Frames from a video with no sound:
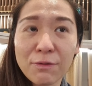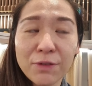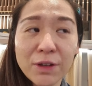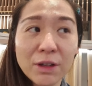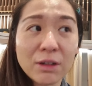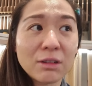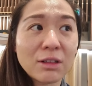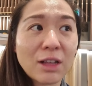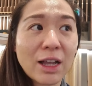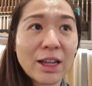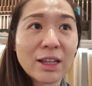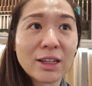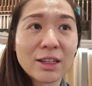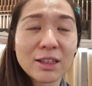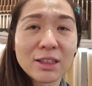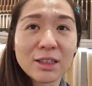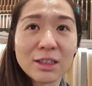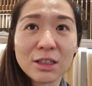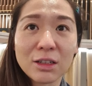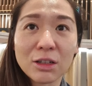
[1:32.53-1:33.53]
feel like,
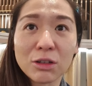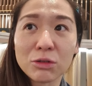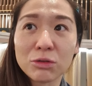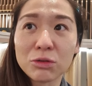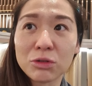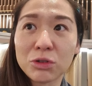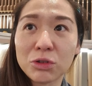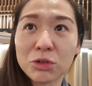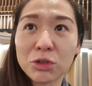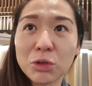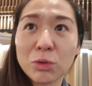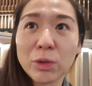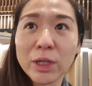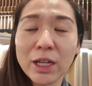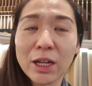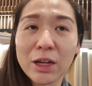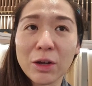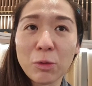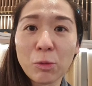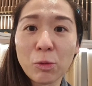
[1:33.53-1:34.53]
you know,
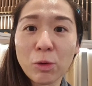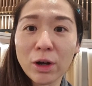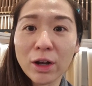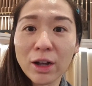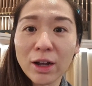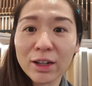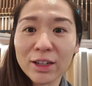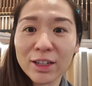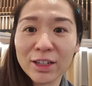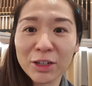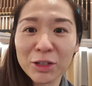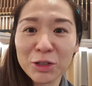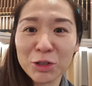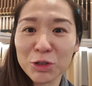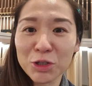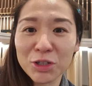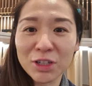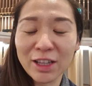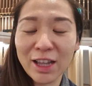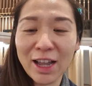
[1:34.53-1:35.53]
doing any work. You know,
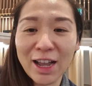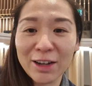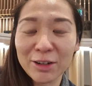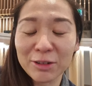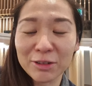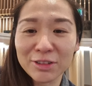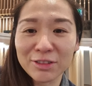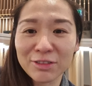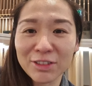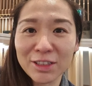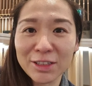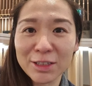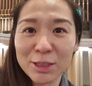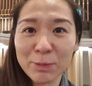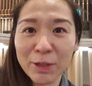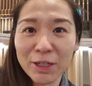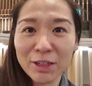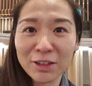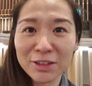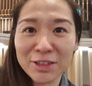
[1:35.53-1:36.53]
usually I don't really
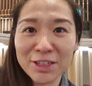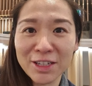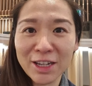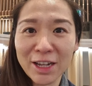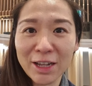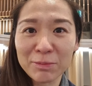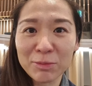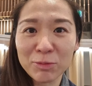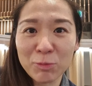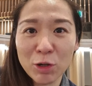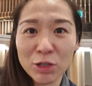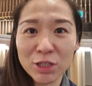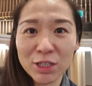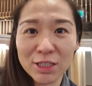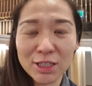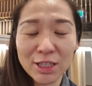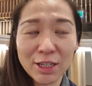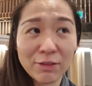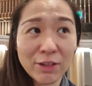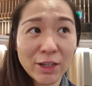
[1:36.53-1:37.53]
spend a lot of time
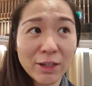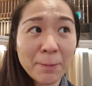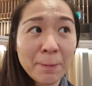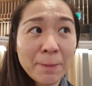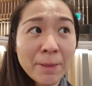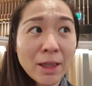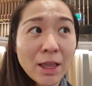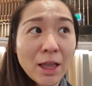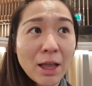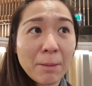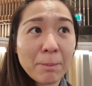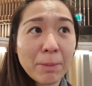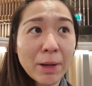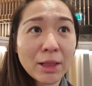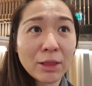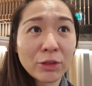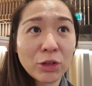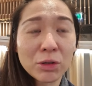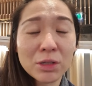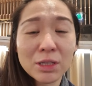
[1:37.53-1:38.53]
watching TV.
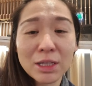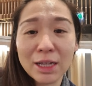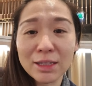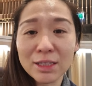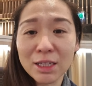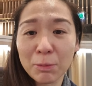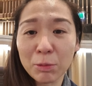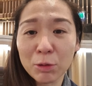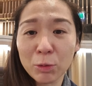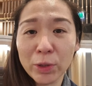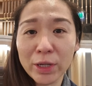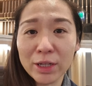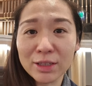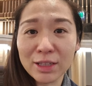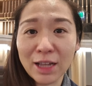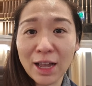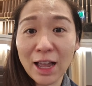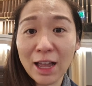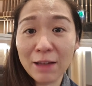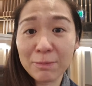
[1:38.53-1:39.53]
But those last couple of
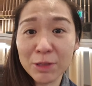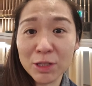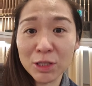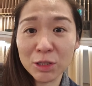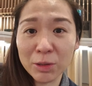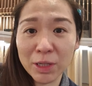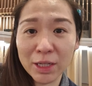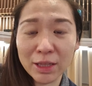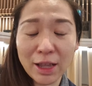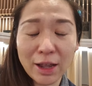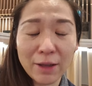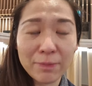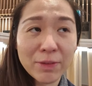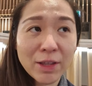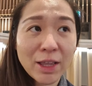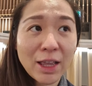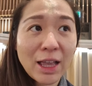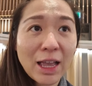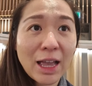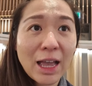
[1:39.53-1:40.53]
weeks, I have been doing that.
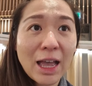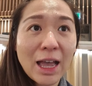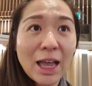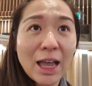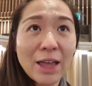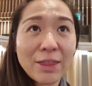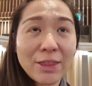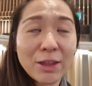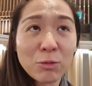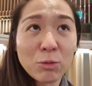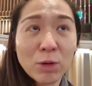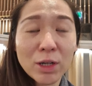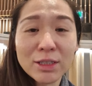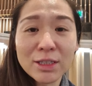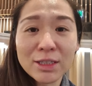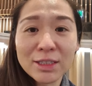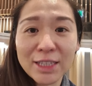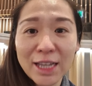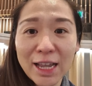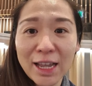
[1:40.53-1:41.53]
And then
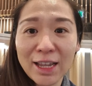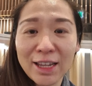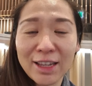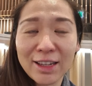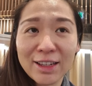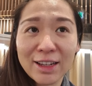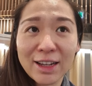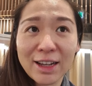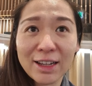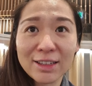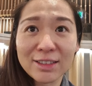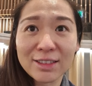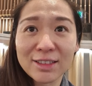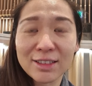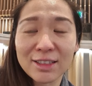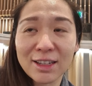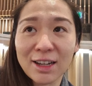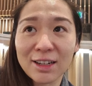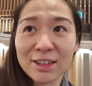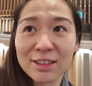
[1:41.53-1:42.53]
one day I
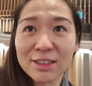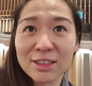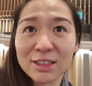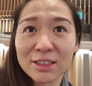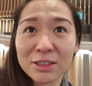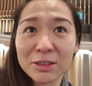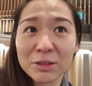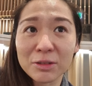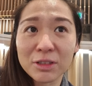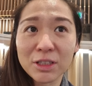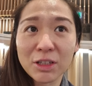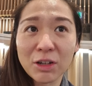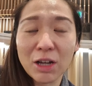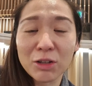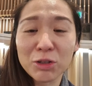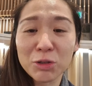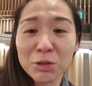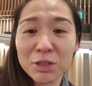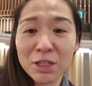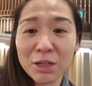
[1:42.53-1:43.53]
decided to, you
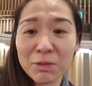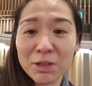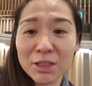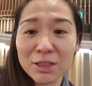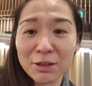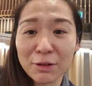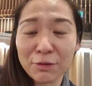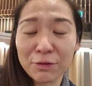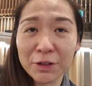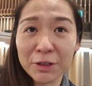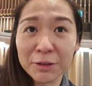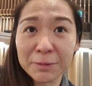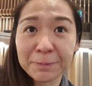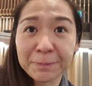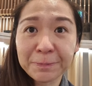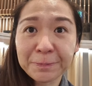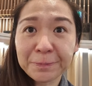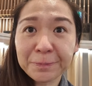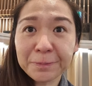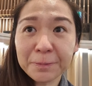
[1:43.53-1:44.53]
know, do something different